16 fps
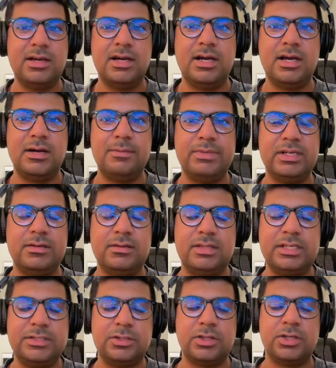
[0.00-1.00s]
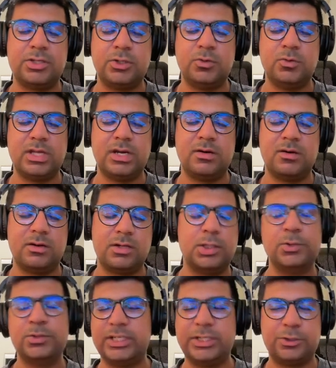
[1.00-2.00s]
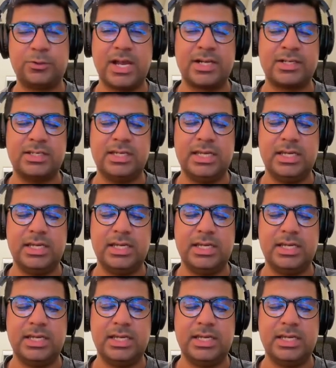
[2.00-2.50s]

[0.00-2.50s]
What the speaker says: But these are the two that are closely tracked